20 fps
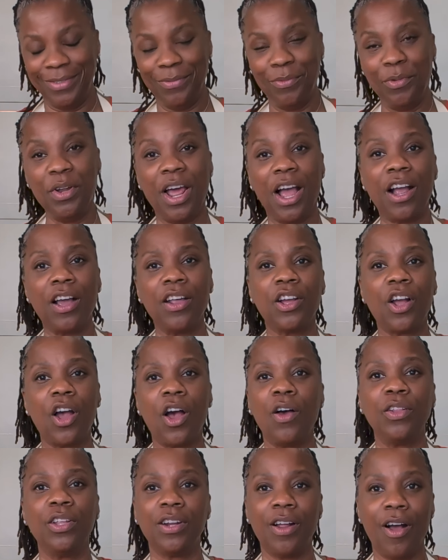We're not gonna
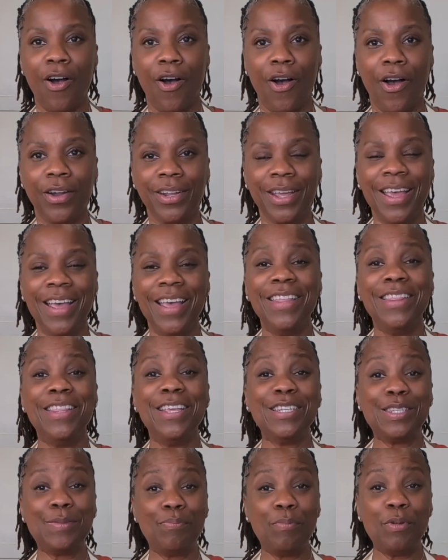call it odd.
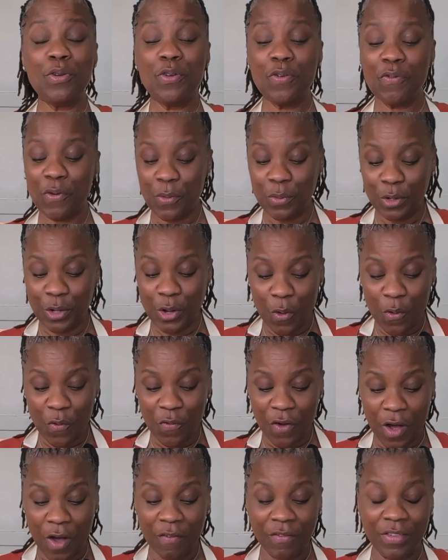This beautiful
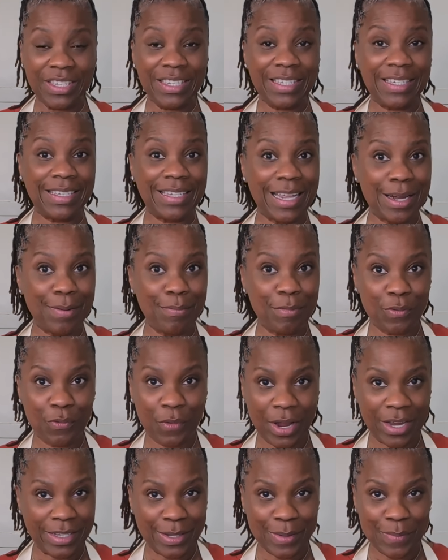loaf of cinnamon
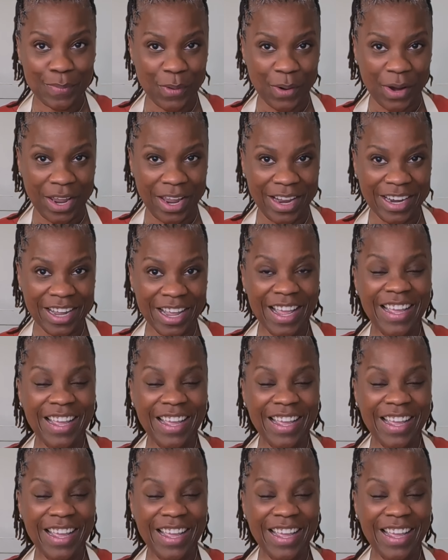raisin bread.